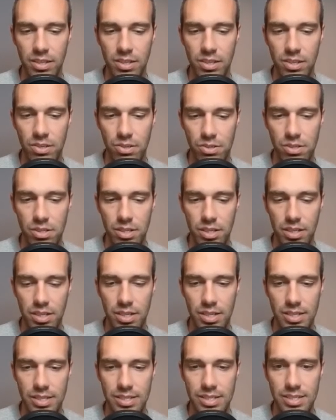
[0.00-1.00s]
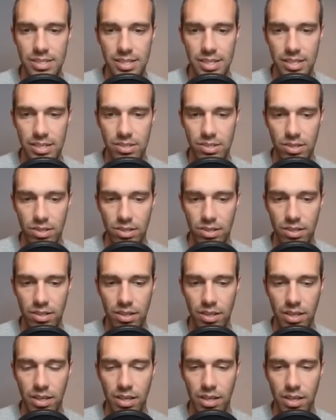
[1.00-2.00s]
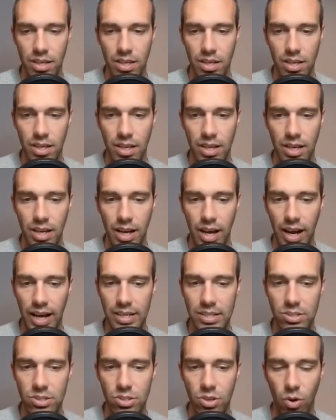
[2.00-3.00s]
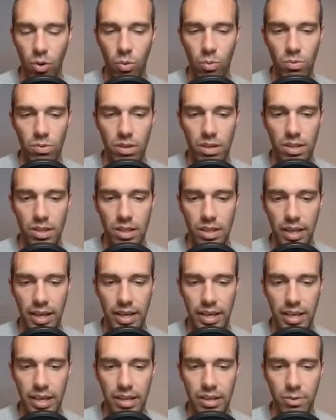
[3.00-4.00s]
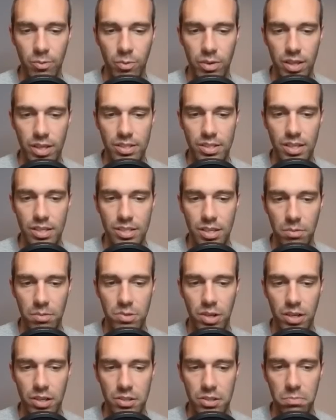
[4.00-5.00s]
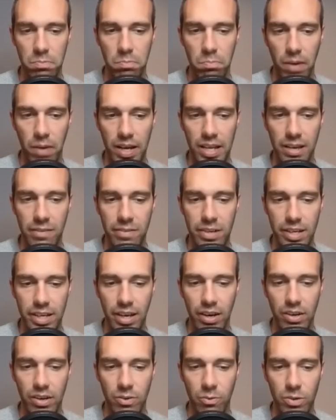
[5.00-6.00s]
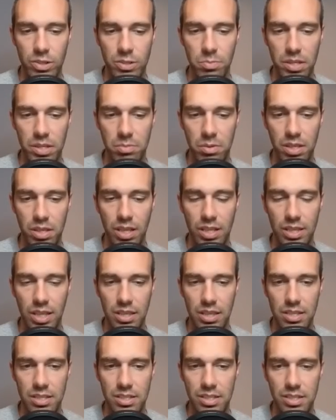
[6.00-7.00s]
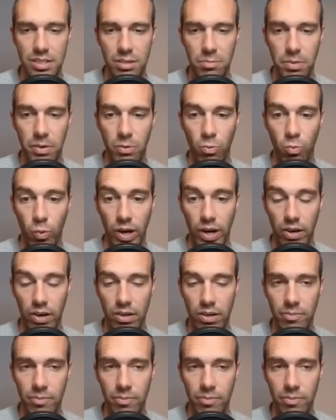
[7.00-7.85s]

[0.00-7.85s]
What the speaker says: Hisuian Sneasel. I don't like it when they say some trainers might even encounter, which makes me think that this thing's going to be rare.